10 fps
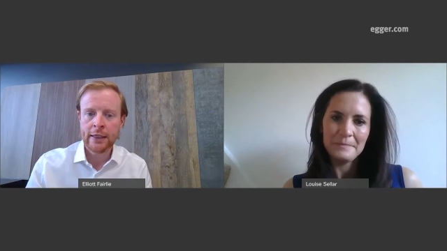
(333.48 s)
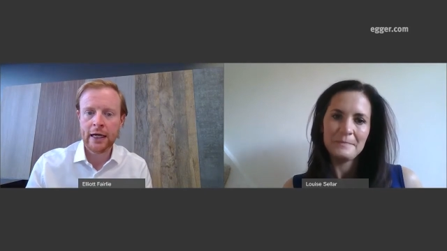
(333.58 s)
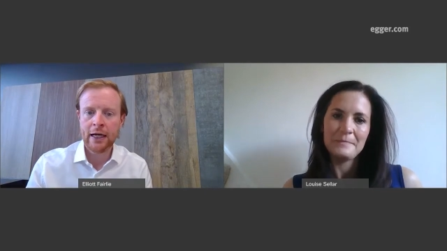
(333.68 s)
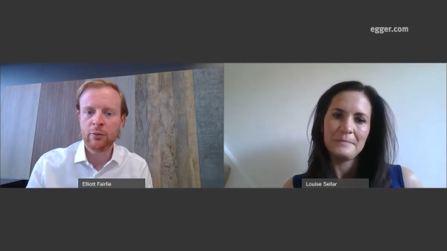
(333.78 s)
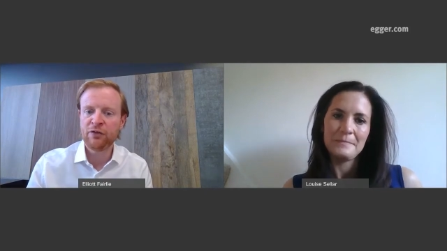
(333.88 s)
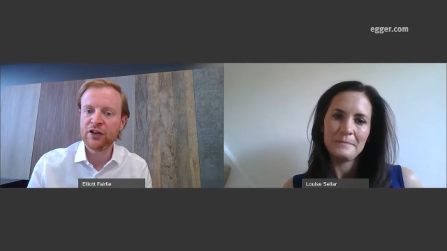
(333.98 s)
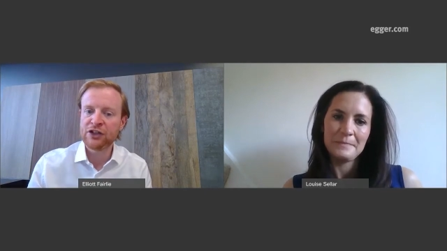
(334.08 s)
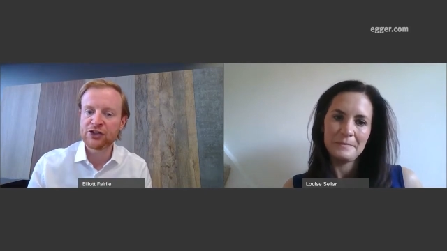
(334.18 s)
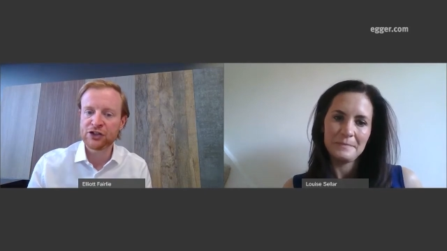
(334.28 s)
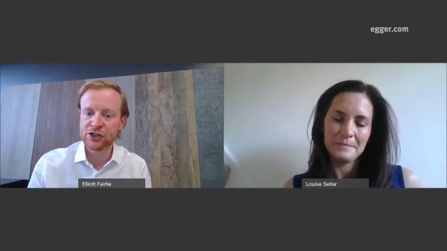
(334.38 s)
Speaker 1: um, with
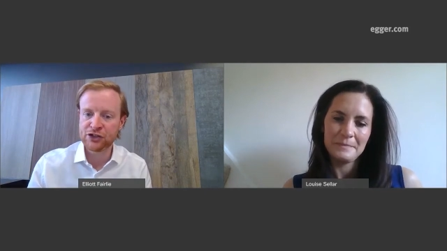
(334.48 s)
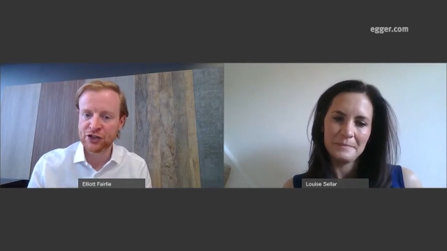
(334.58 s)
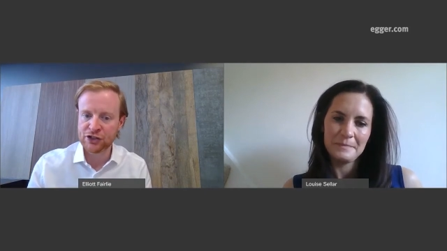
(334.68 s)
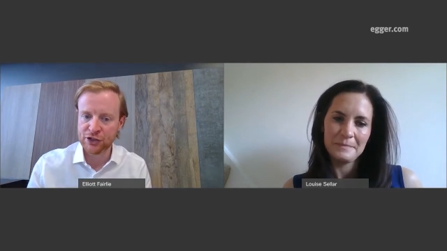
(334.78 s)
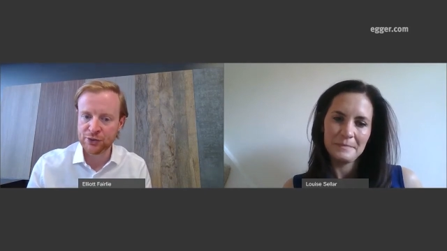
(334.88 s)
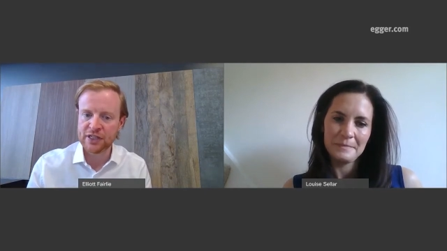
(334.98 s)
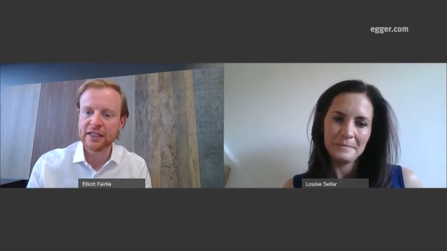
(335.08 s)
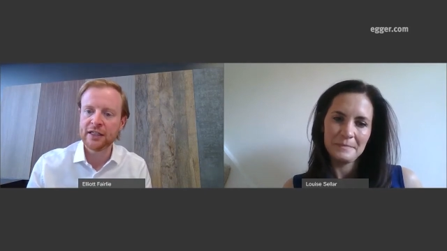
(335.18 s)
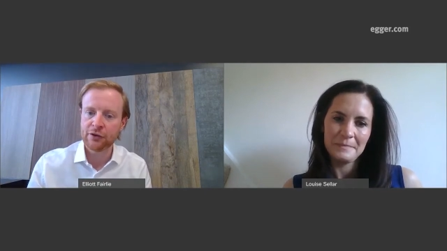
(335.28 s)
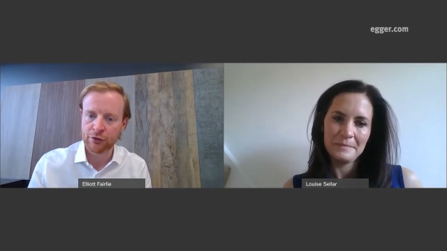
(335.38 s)
features such as the
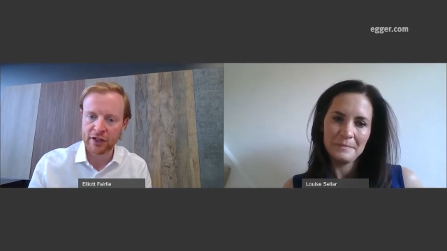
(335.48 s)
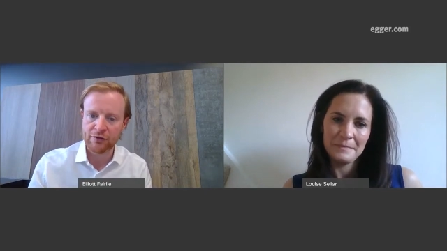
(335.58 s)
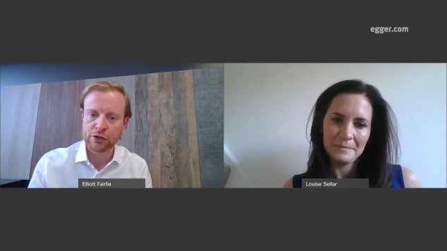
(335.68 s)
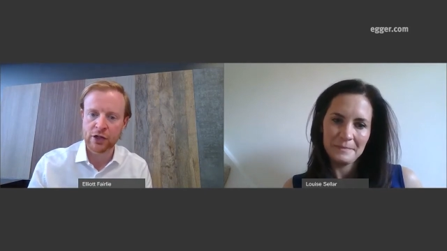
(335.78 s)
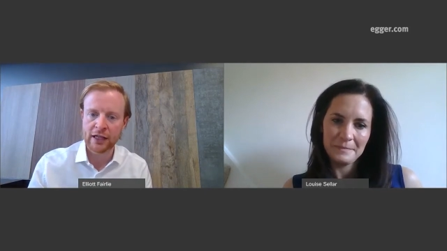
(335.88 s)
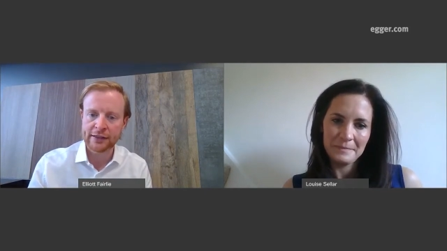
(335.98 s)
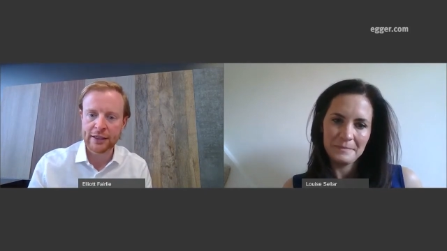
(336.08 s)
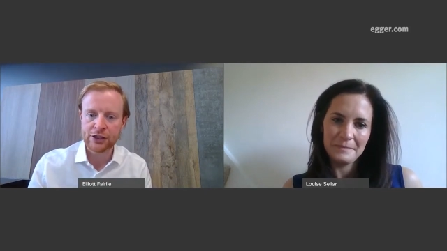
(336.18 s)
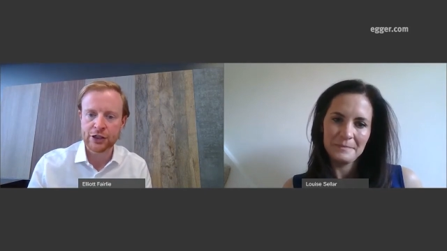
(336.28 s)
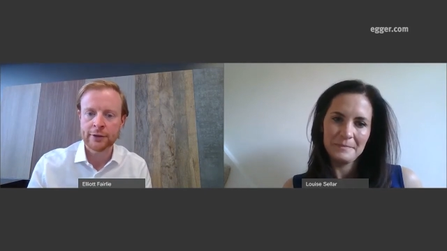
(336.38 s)
2D and 3D
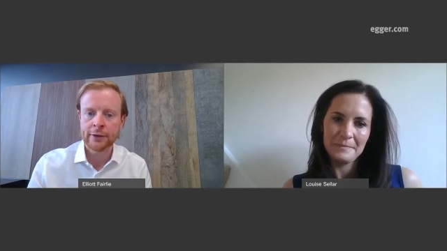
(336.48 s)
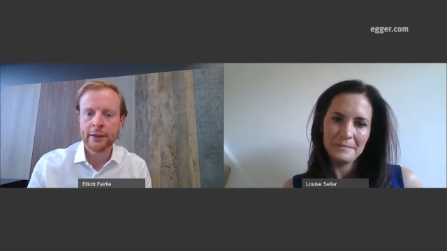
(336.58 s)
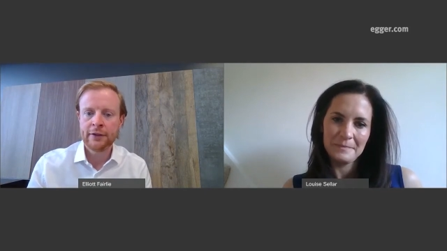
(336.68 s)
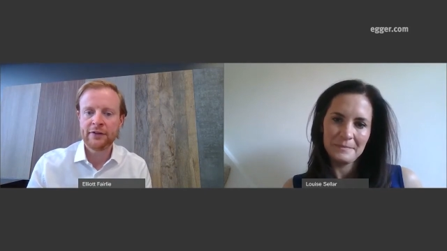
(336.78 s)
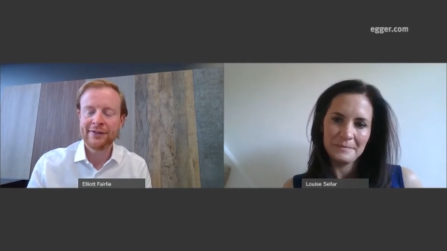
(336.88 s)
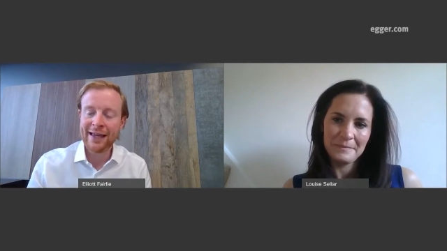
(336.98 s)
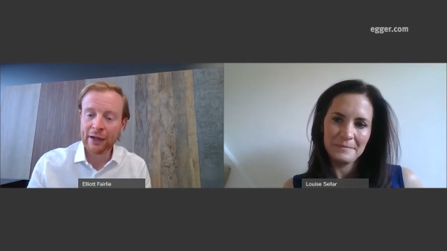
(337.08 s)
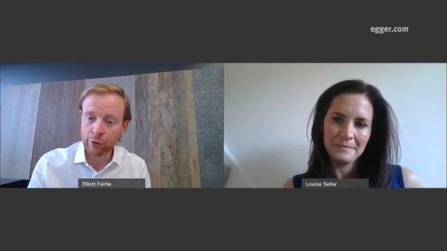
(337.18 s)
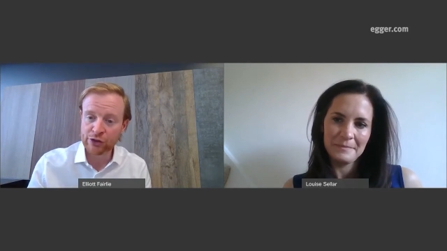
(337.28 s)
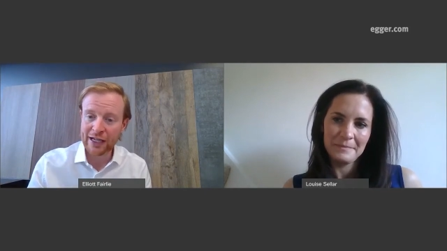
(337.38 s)
visualization, the
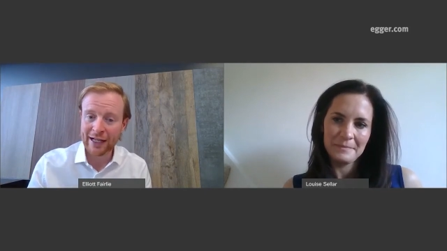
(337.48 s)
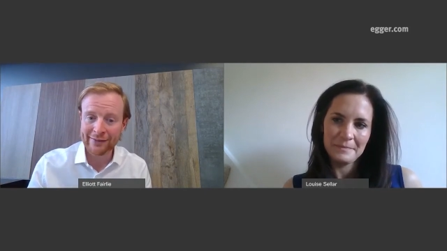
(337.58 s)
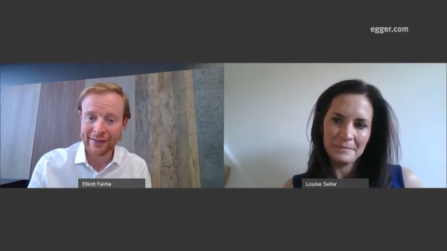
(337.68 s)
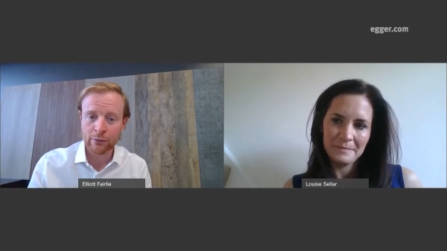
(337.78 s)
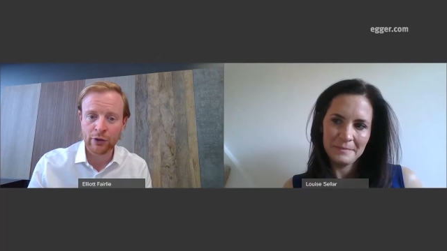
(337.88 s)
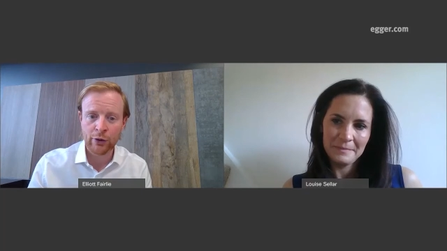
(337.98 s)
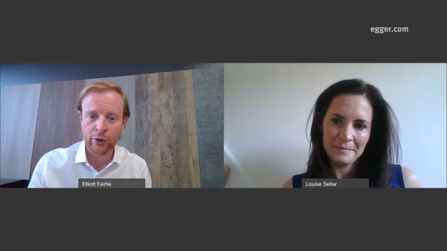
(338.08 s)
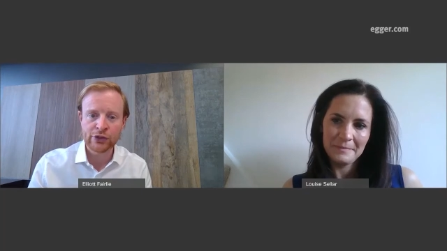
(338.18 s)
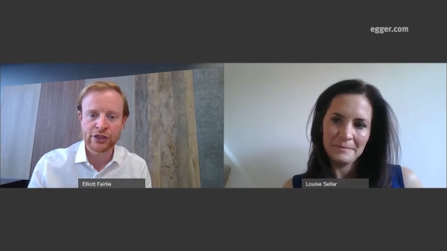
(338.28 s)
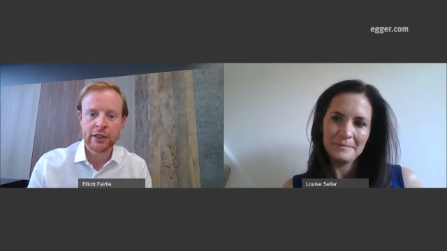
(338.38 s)
decor scan
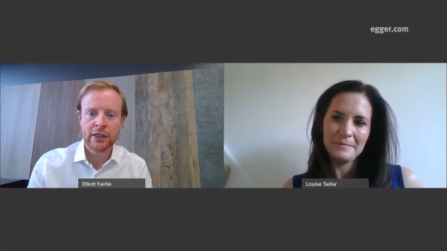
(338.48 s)
downloads,